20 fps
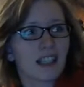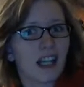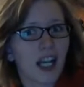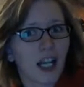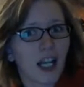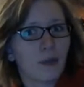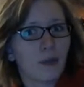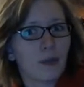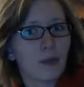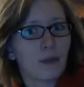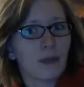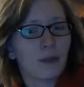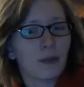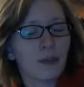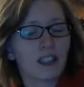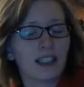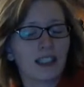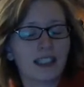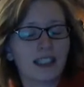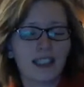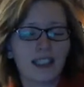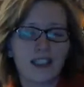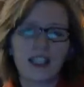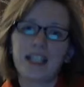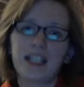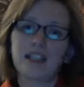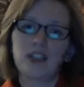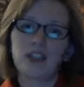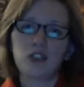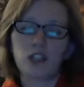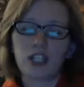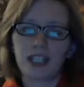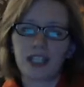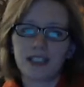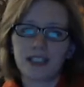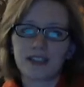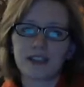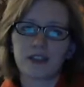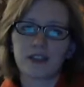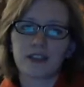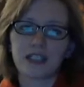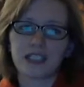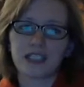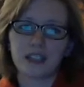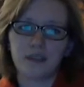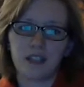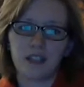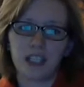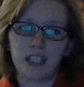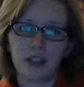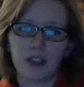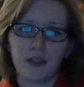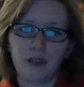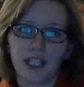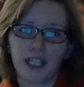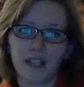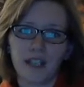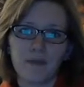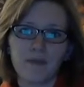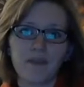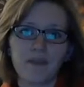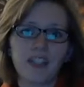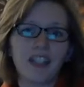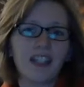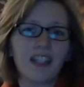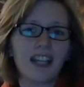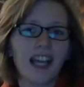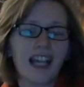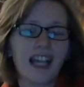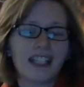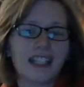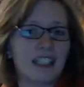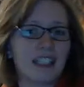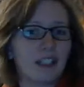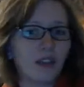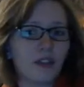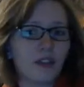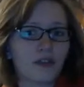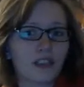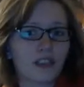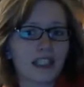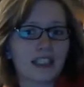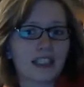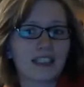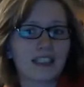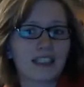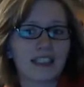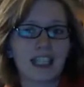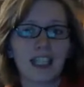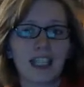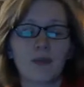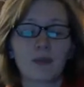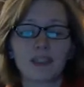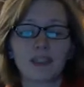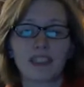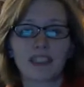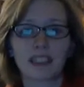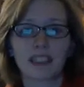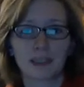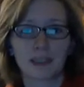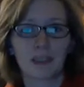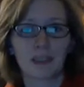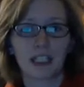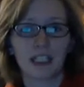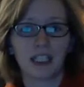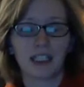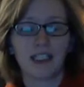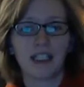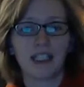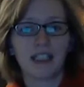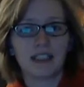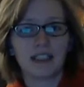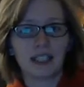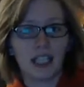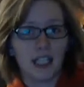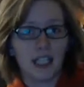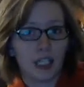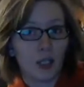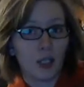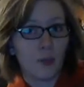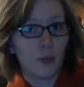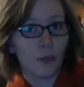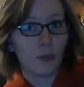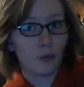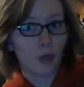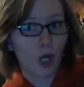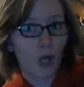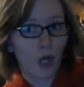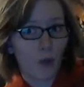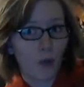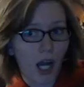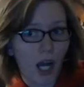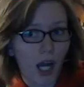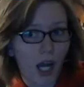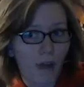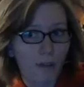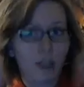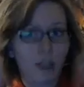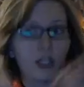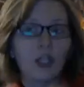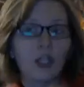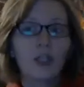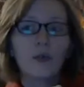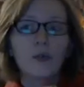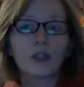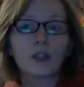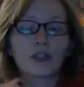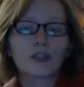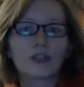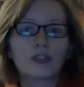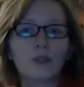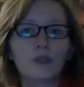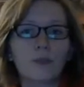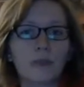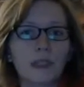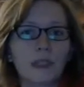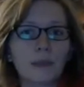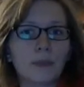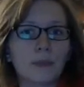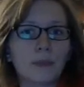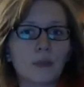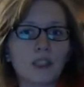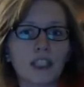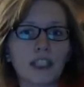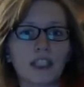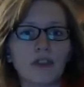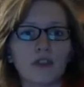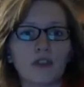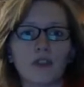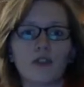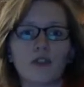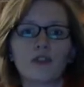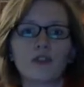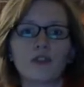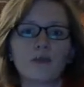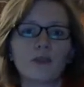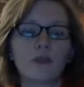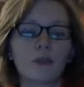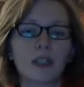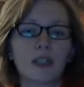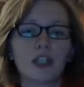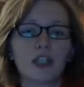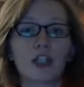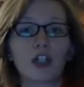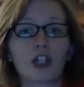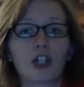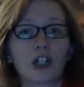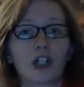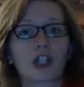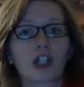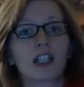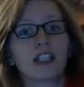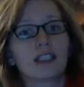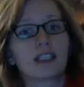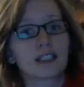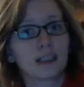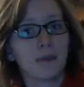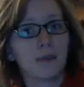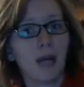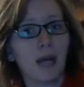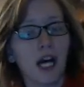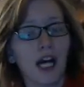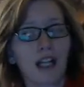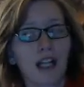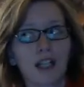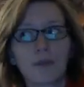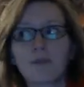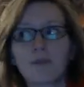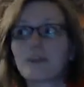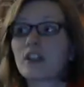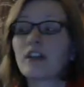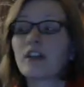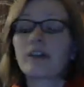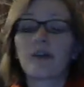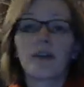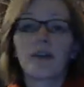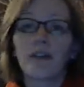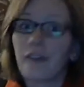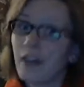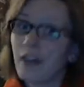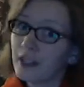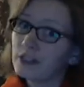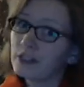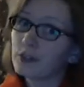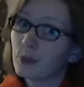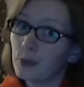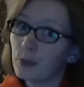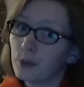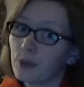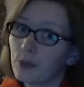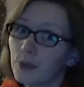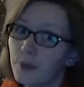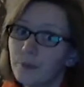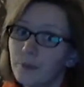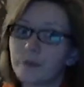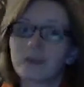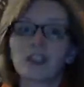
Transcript: I would be willing to take the chance on this video game. At E3, this game was explained as a bro-op where two people can choose between Kirk and Spock. That's cool.